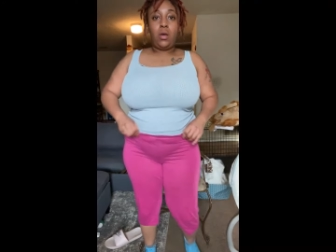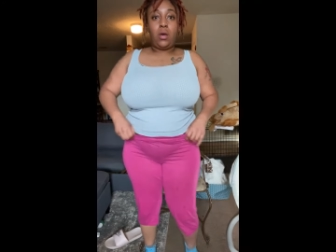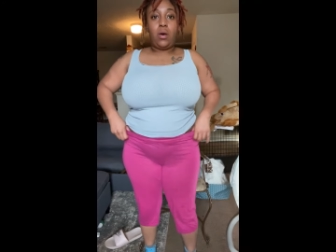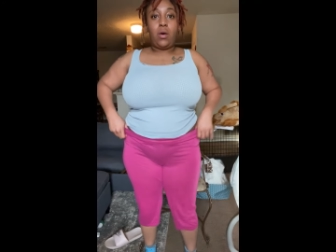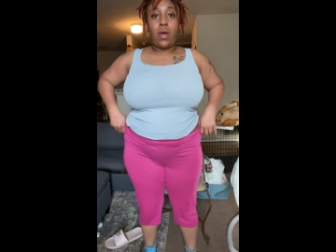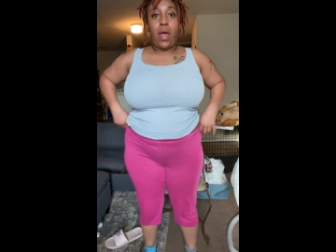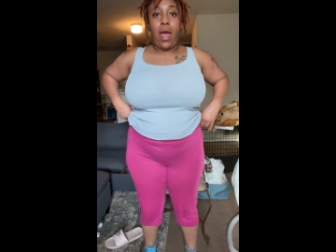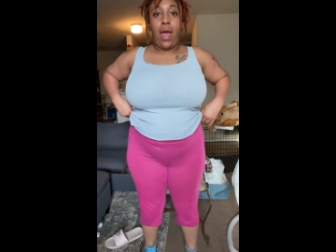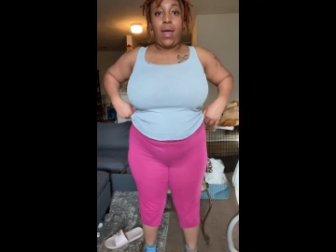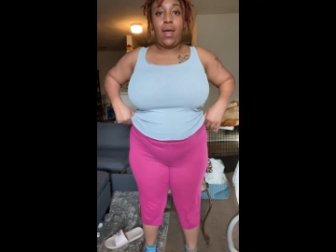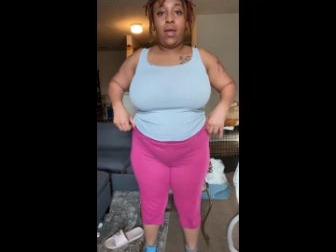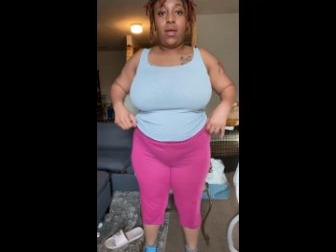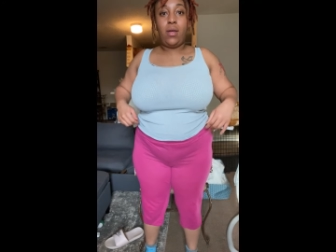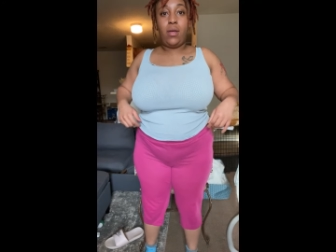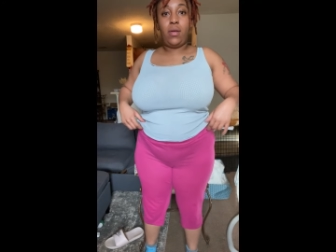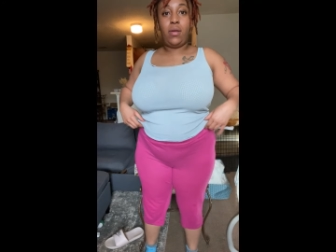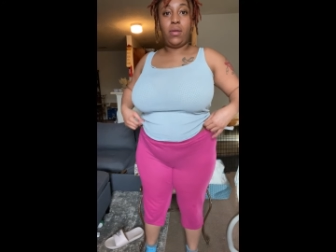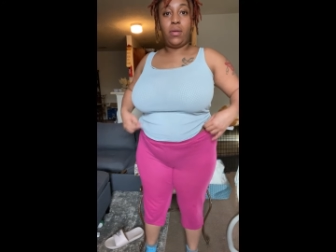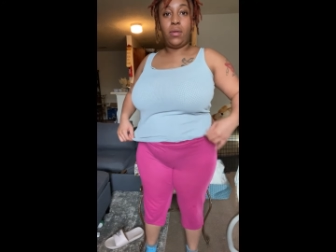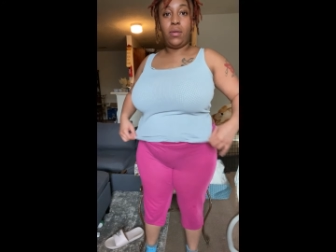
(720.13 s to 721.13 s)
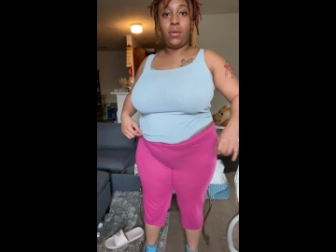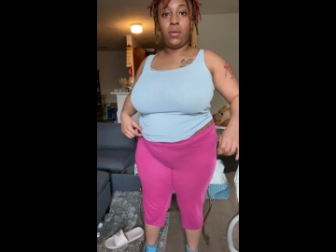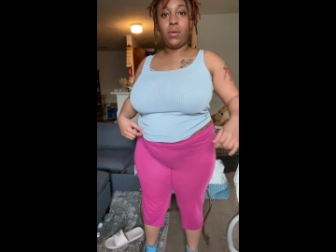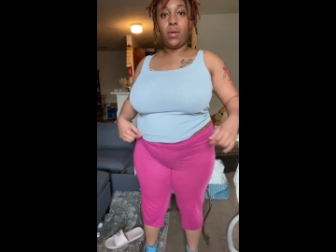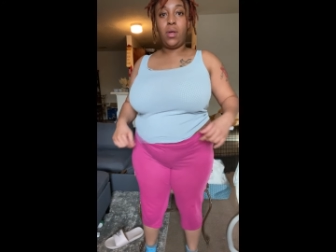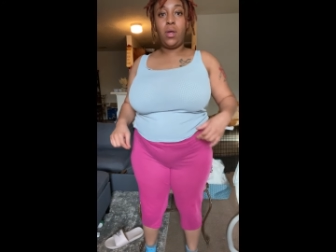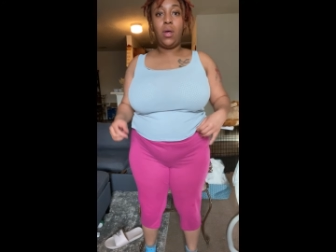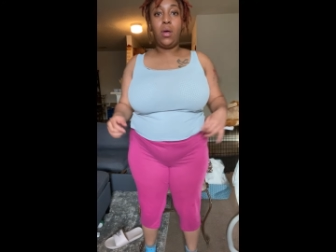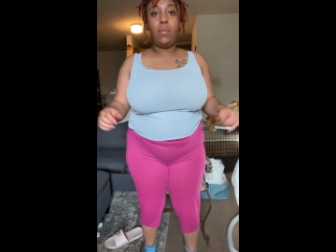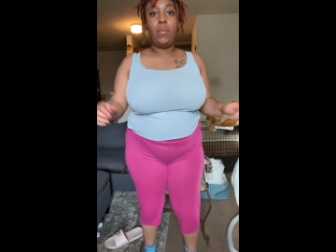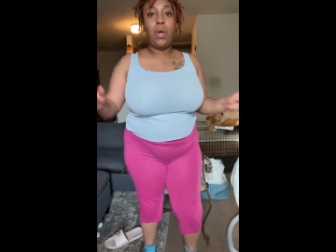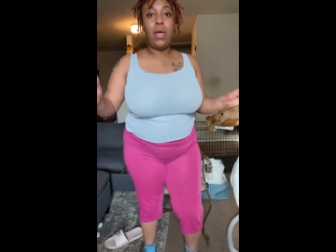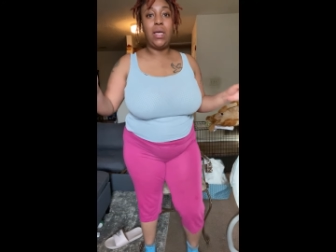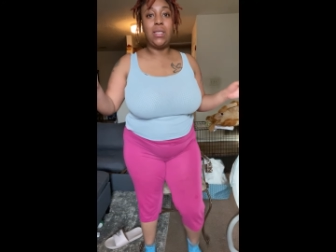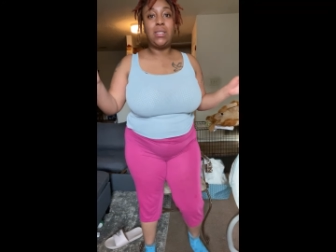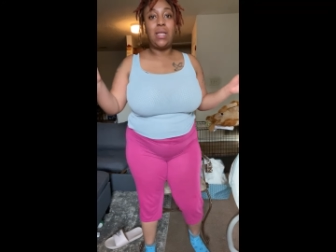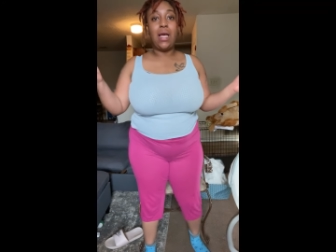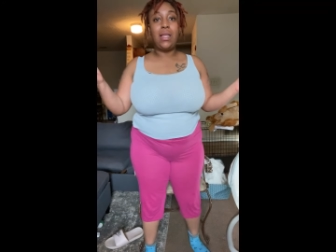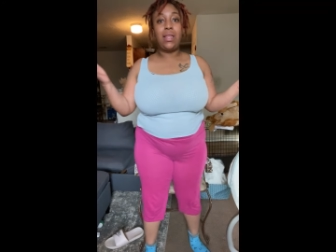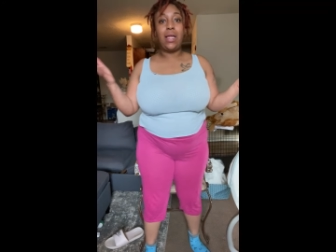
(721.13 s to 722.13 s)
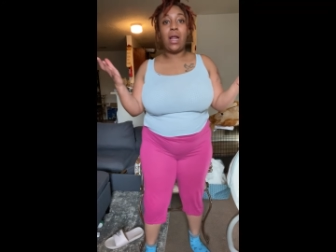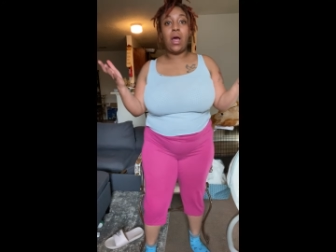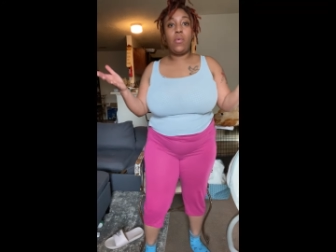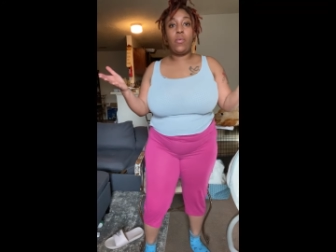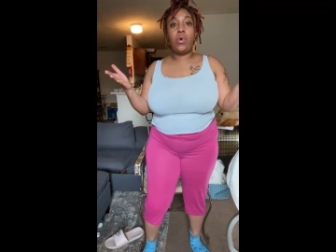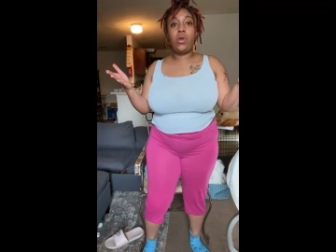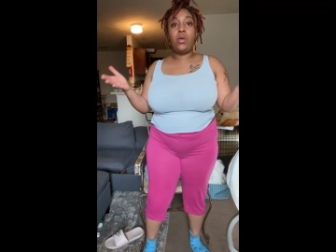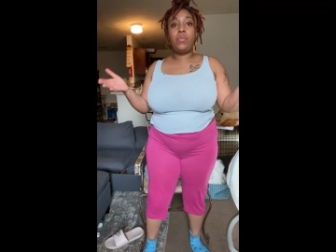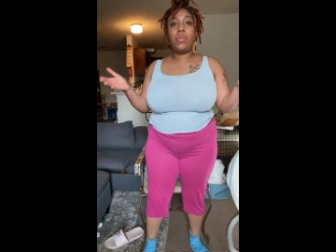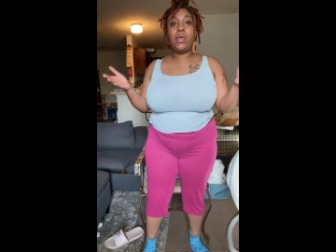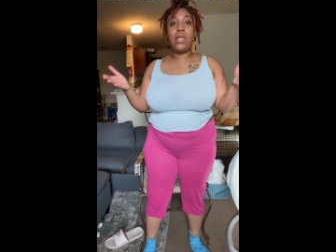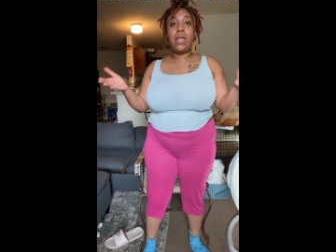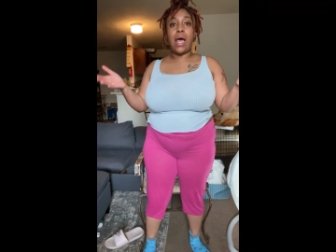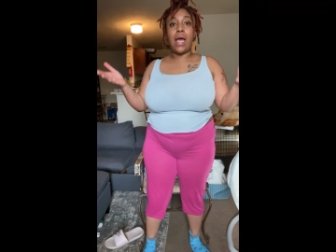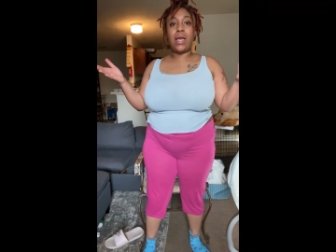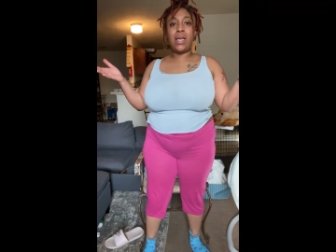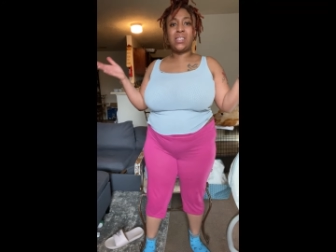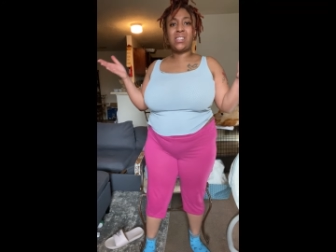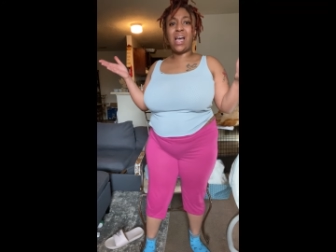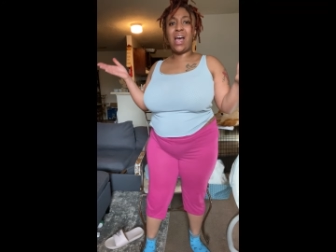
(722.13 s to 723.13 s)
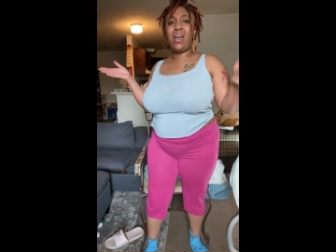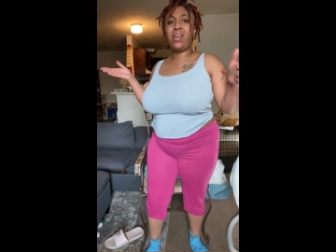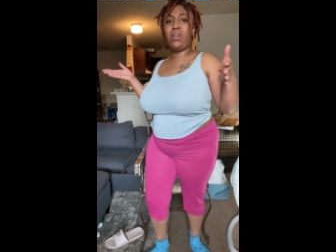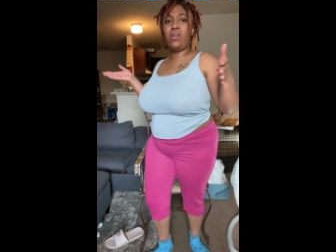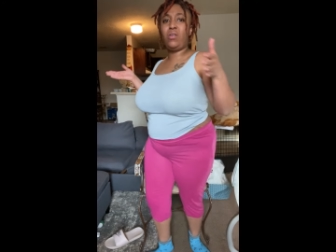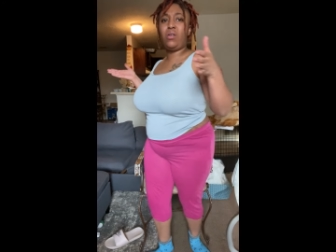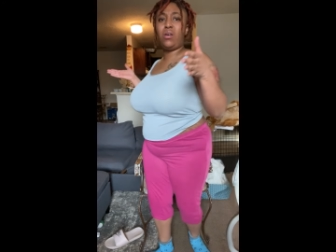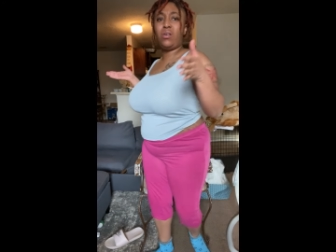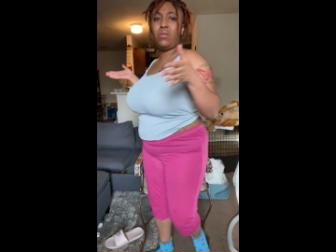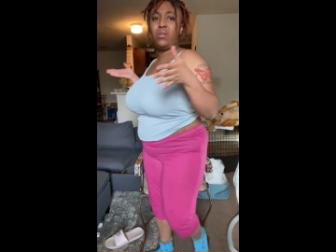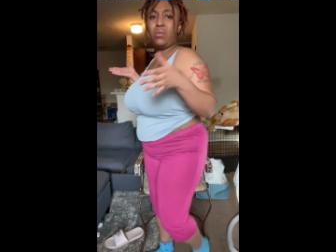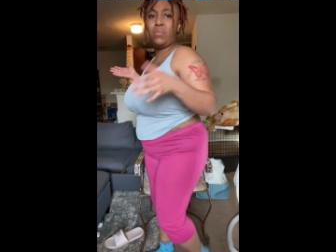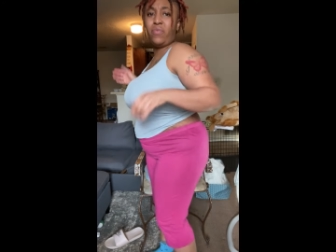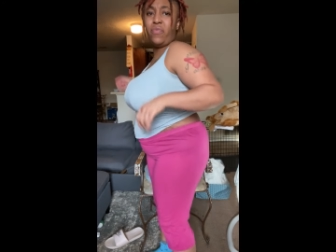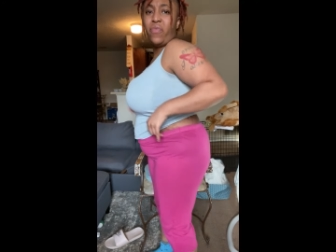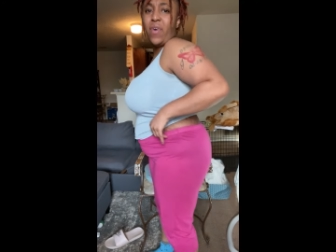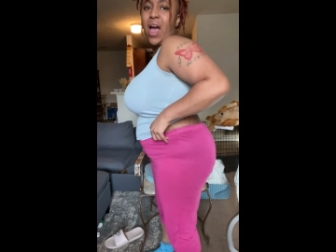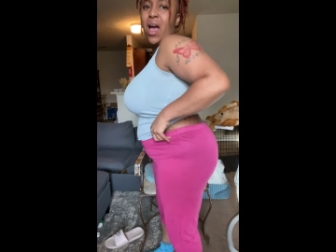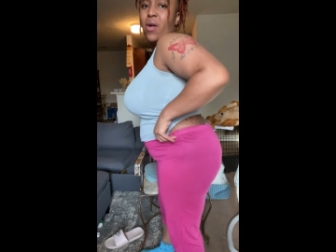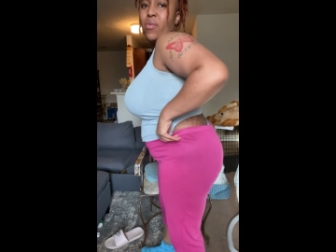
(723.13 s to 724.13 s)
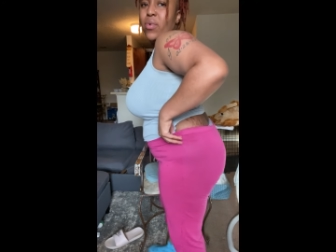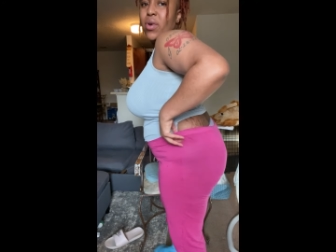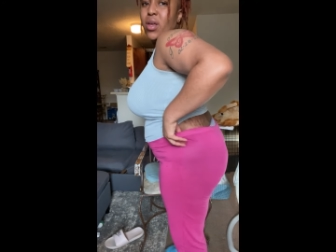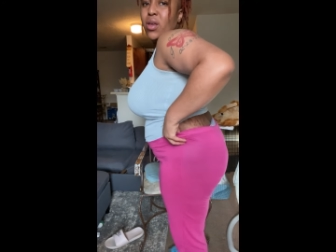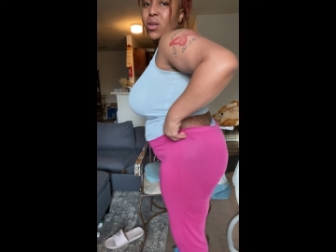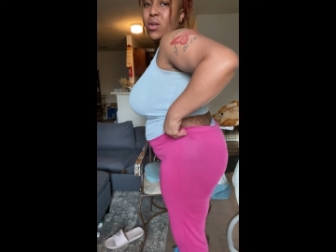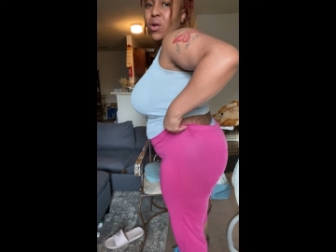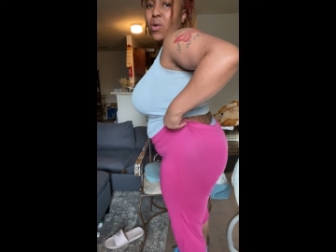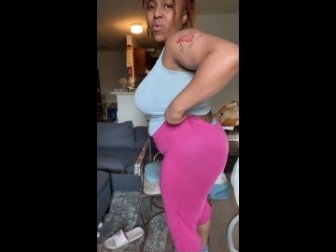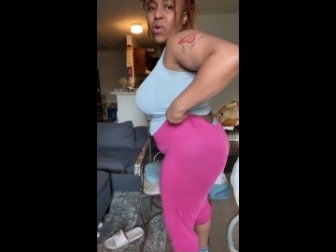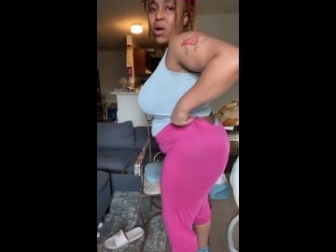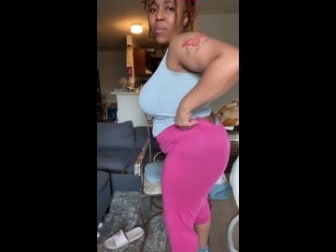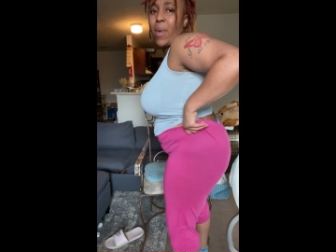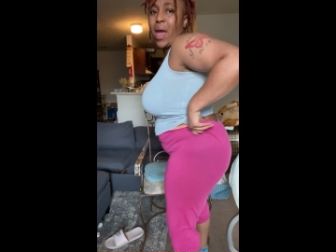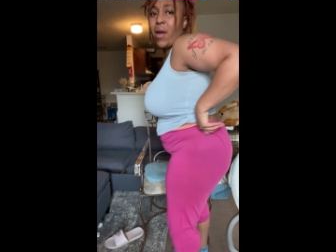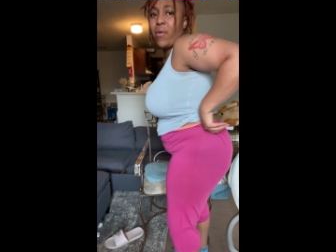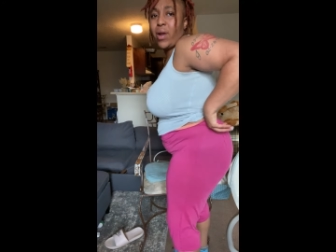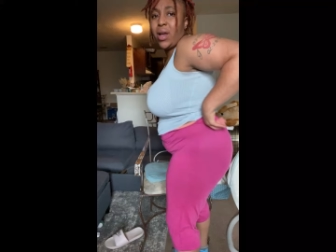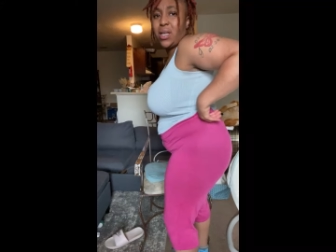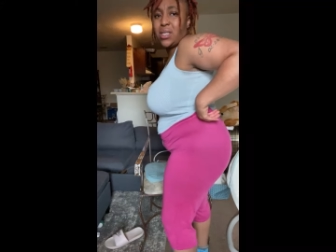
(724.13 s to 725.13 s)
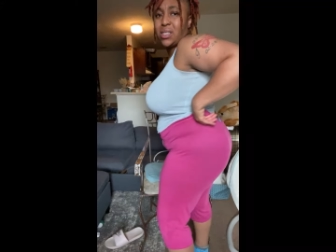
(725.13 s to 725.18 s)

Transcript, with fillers: Okay. But it's not that I want to be like, cause I, you know, I'm fine with, you know, where I'm at, right?